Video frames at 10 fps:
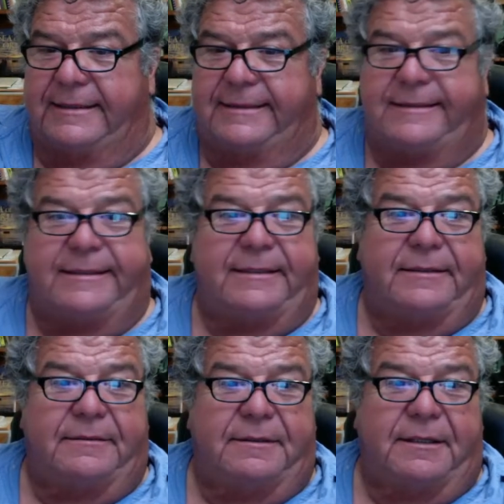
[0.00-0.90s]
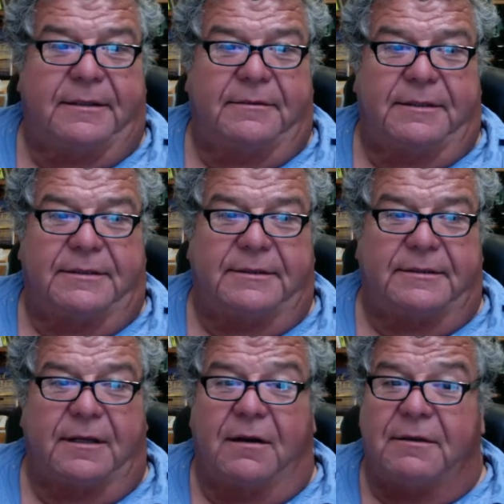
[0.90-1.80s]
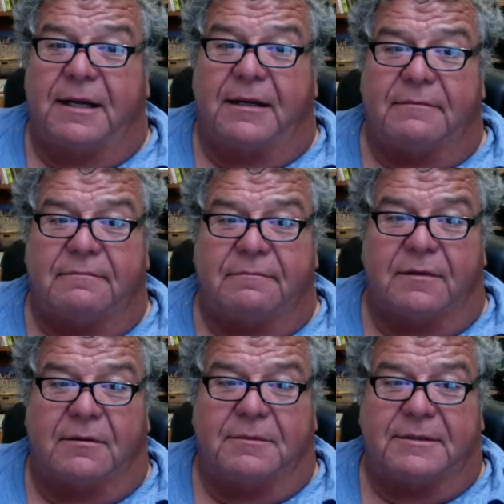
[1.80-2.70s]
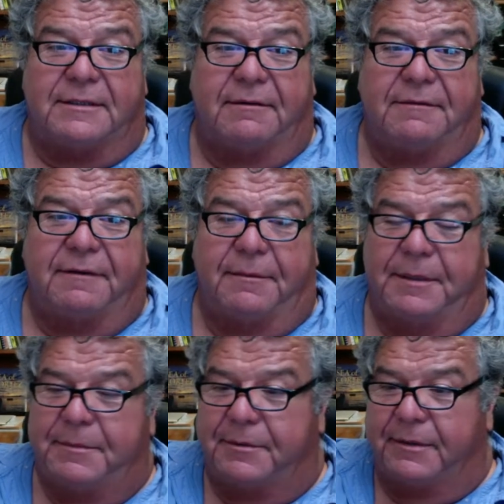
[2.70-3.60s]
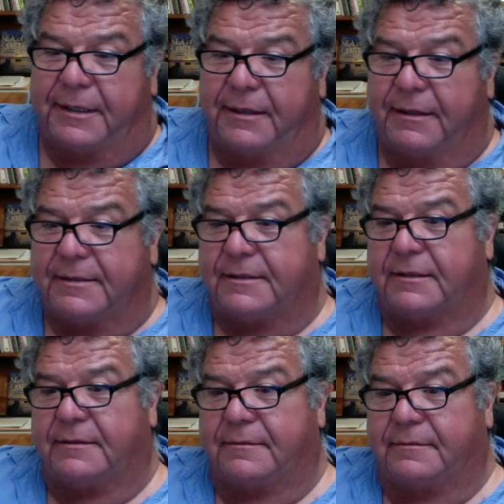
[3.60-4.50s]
Let's see what other questions. Oh, we got almost 75 people right now. That's good.